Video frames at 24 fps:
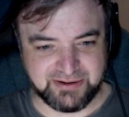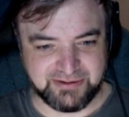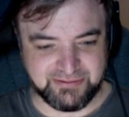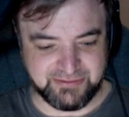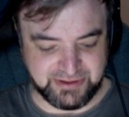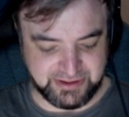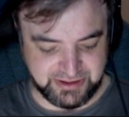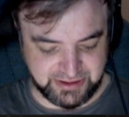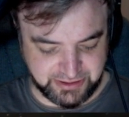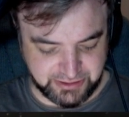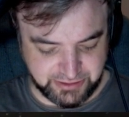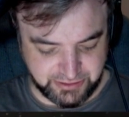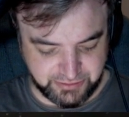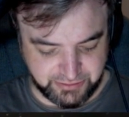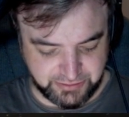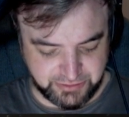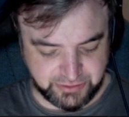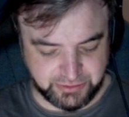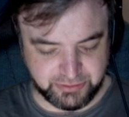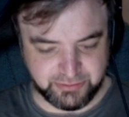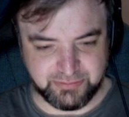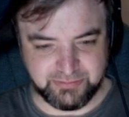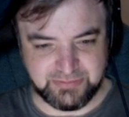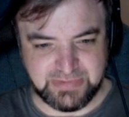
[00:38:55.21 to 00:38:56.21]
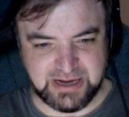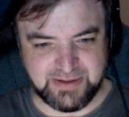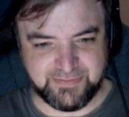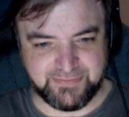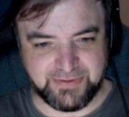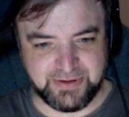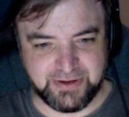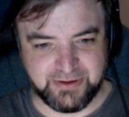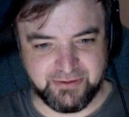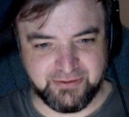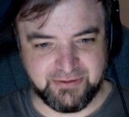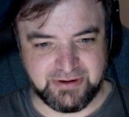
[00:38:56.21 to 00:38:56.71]
I want to go to map
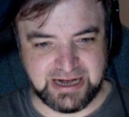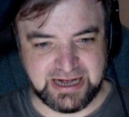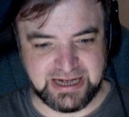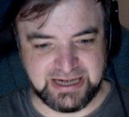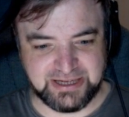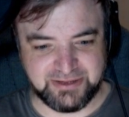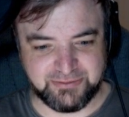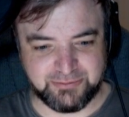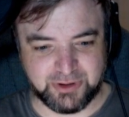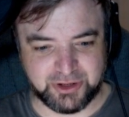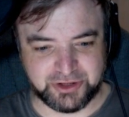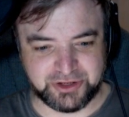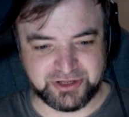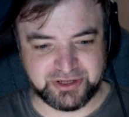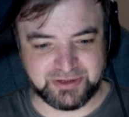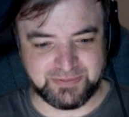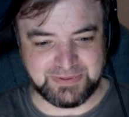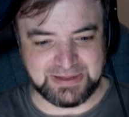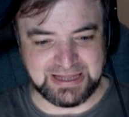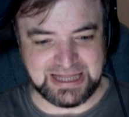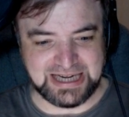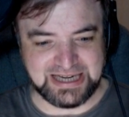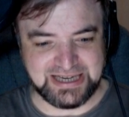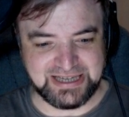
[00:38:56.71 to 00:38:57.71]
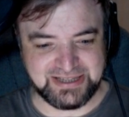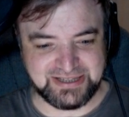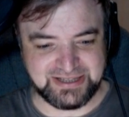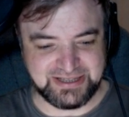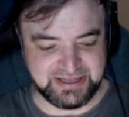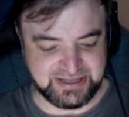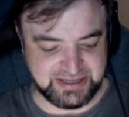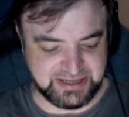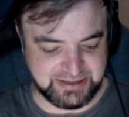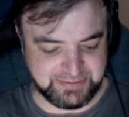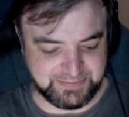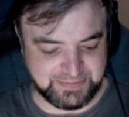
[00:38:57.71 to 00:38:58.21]
view and watch the planet
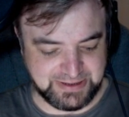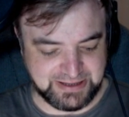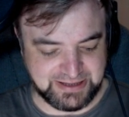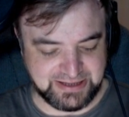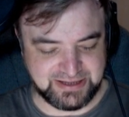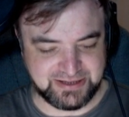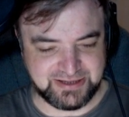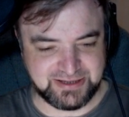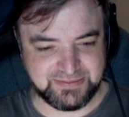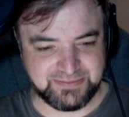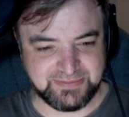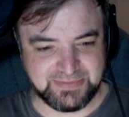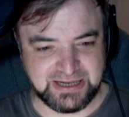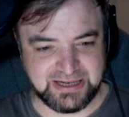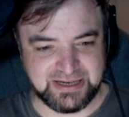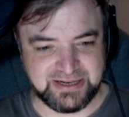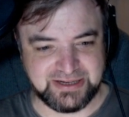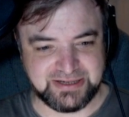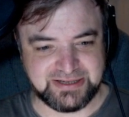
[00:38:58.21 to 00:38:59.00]
dissipate under it.